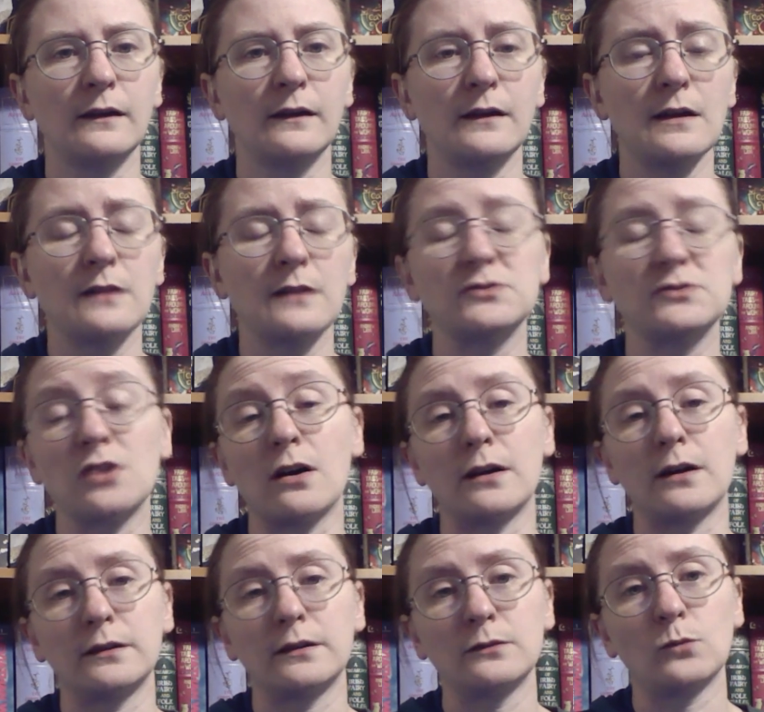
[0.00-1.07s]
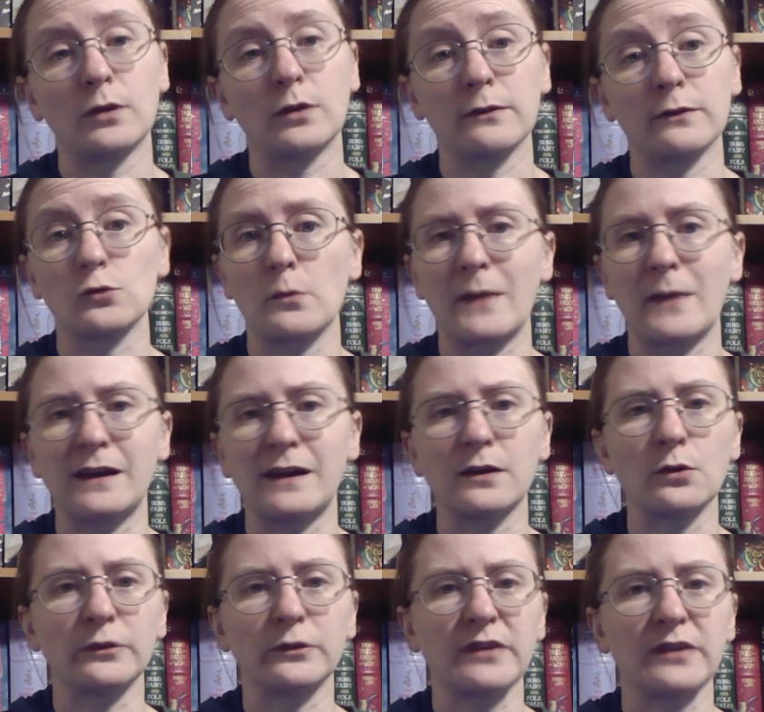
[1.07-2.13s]
John, one of the remaining
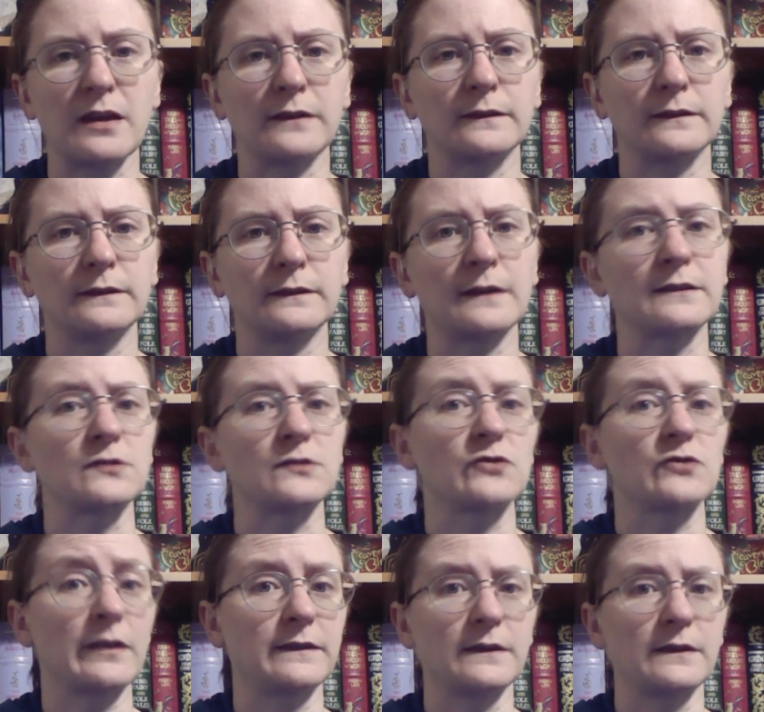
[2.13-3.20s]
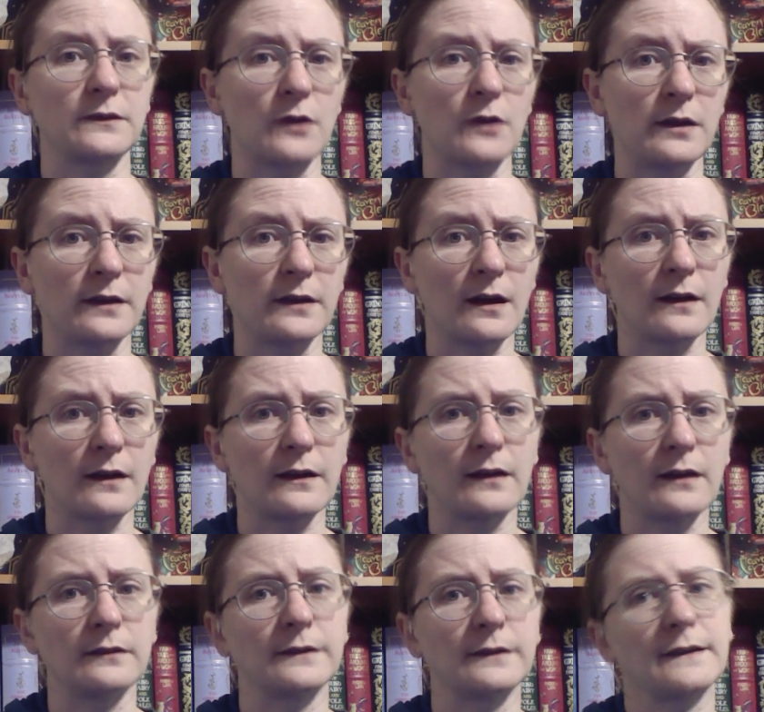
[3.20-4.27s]
OCs, doesn't trust this Trent guy
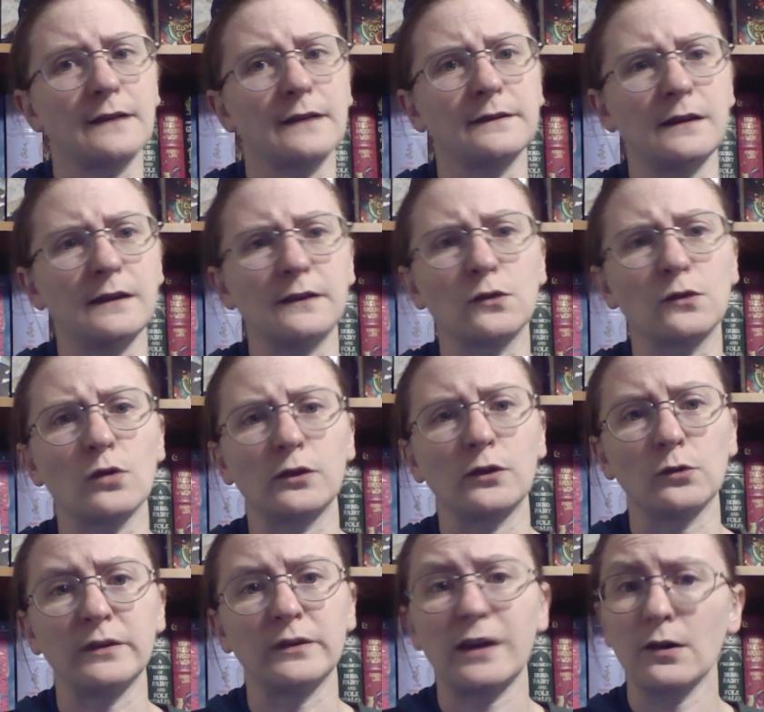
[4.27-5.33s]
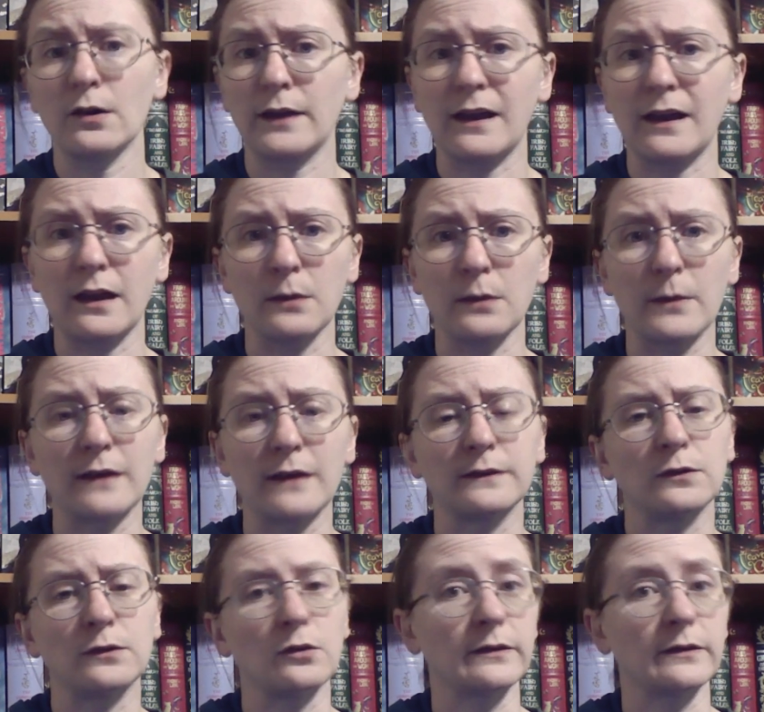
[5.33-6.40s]
and decides that he's going to interrogate him as
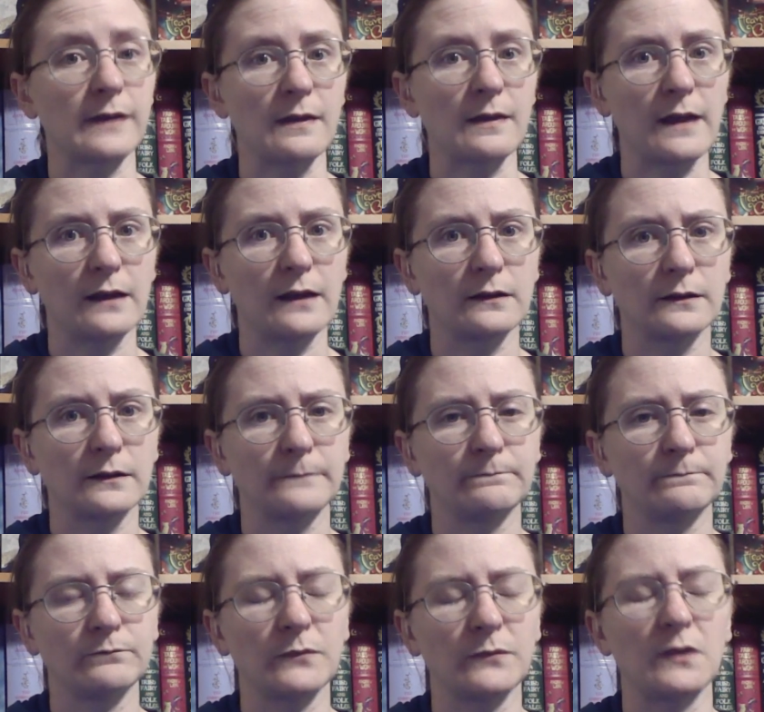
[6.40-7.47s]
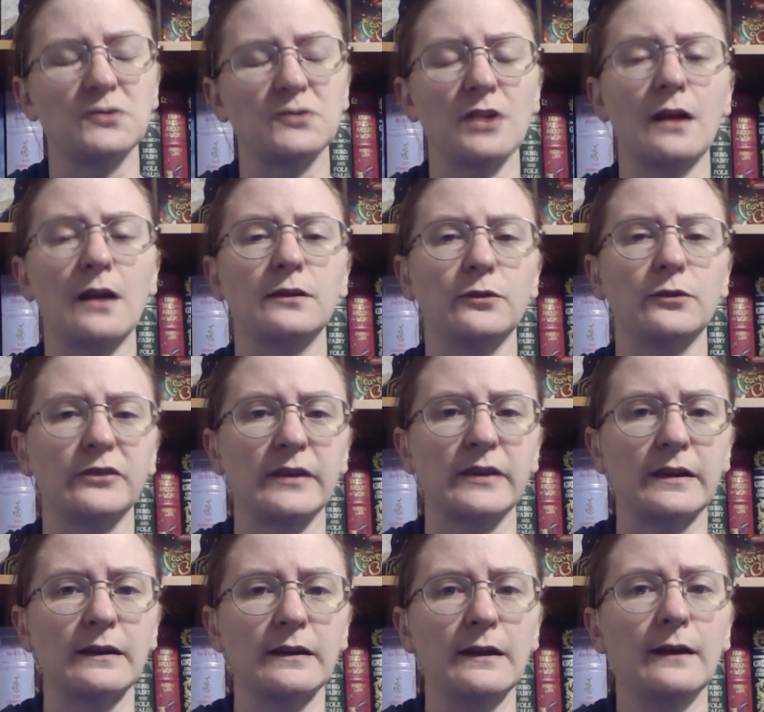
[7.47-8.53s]
soon as they land. John, you
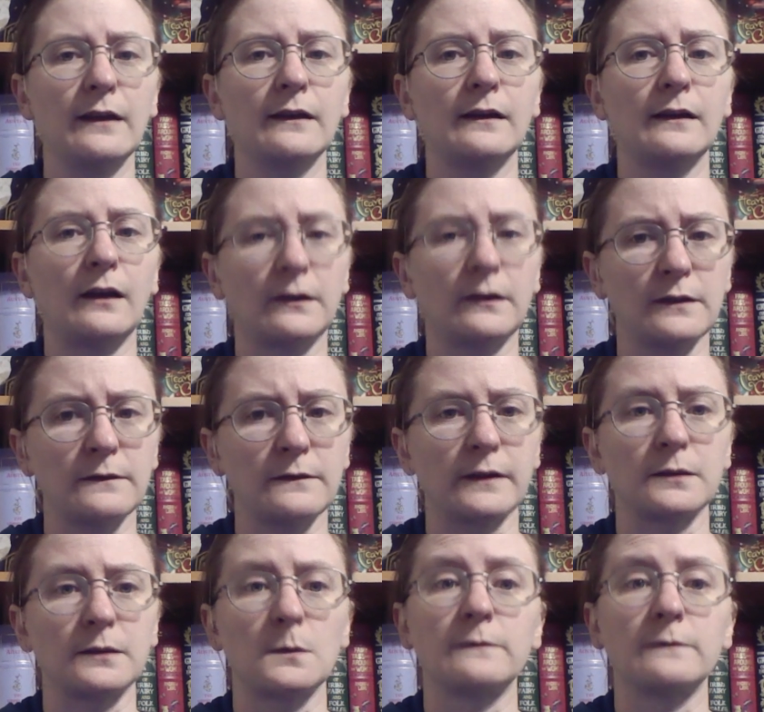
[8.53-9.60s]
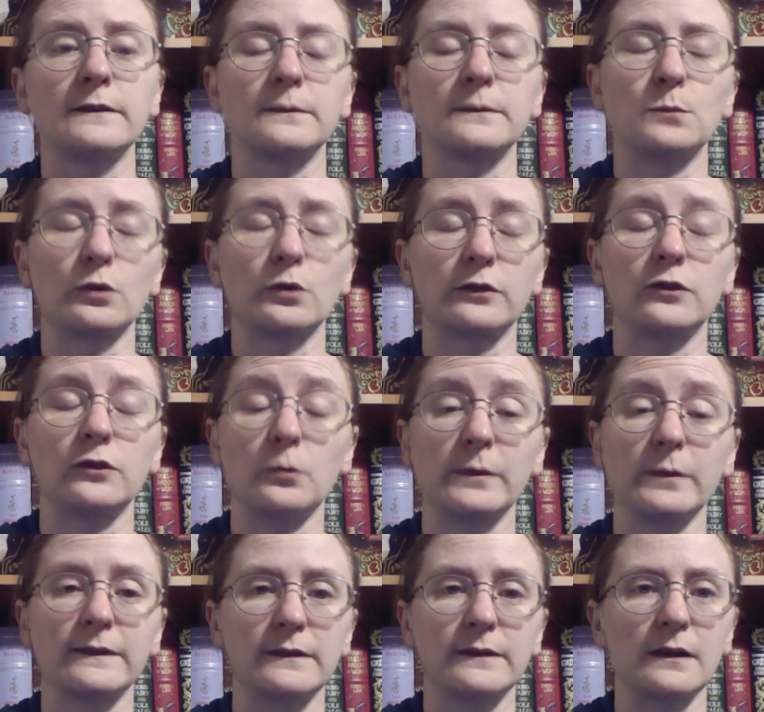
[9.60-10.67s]
see, is the victim of this book's stupid
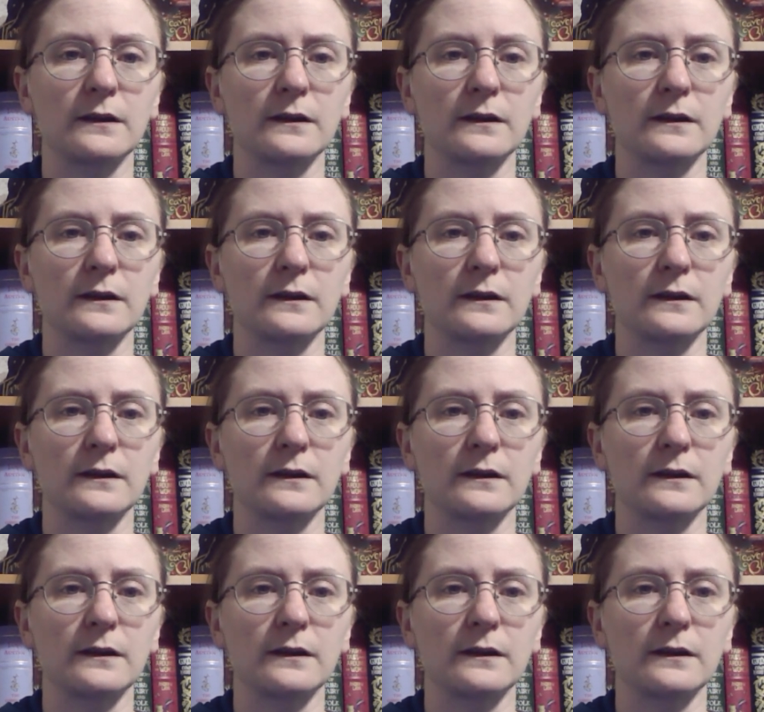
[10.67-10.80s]
stick.